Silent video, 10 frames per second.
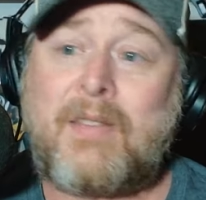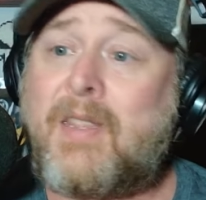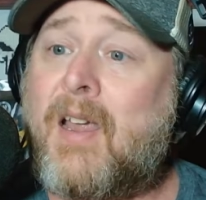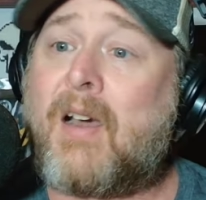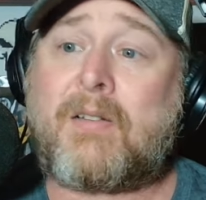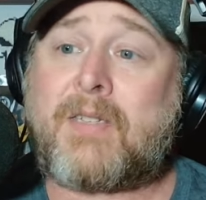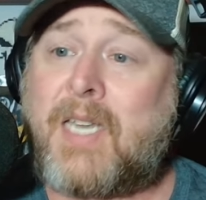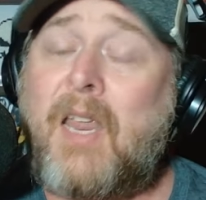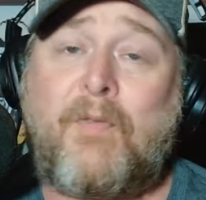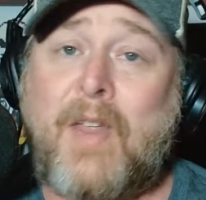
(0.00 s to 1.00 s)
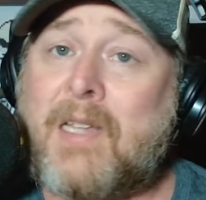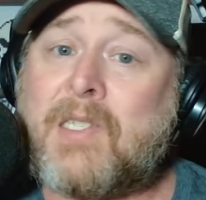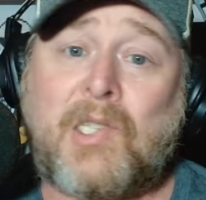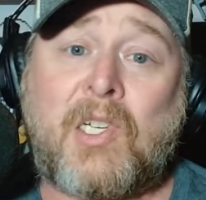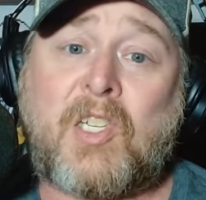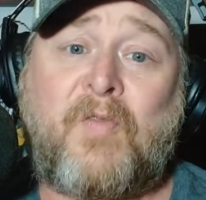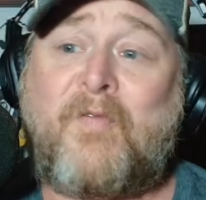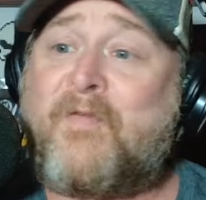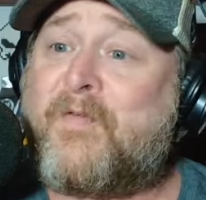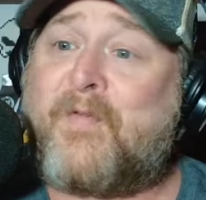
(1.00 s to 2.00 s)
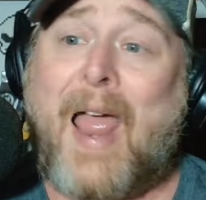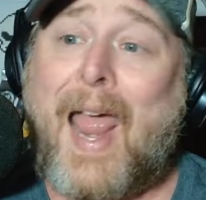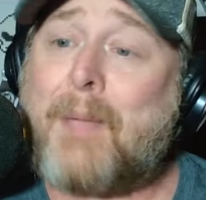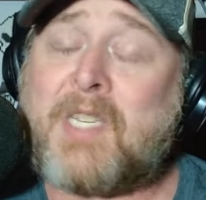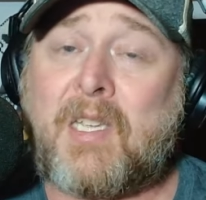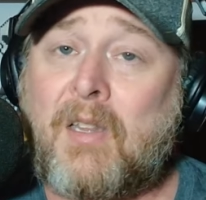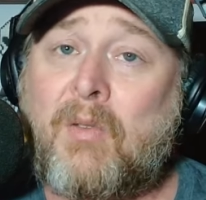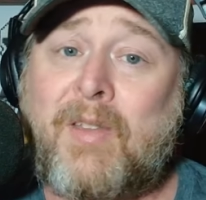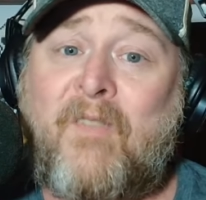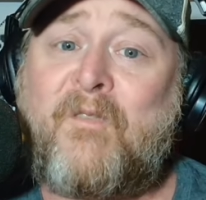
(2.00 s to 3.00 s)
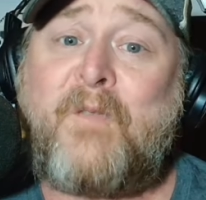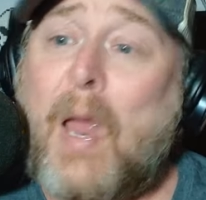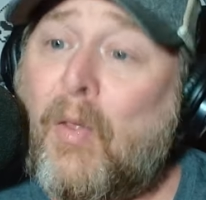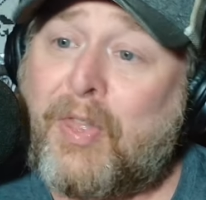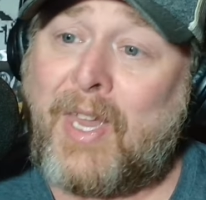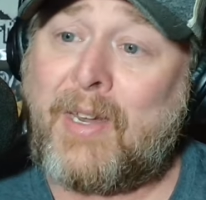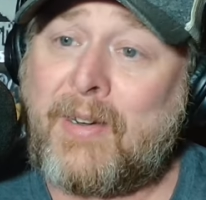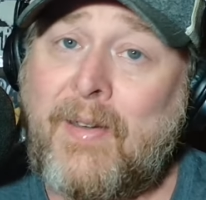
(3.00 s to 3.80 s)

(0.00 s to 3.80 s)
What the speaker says: Their defense looks absolutely filthy.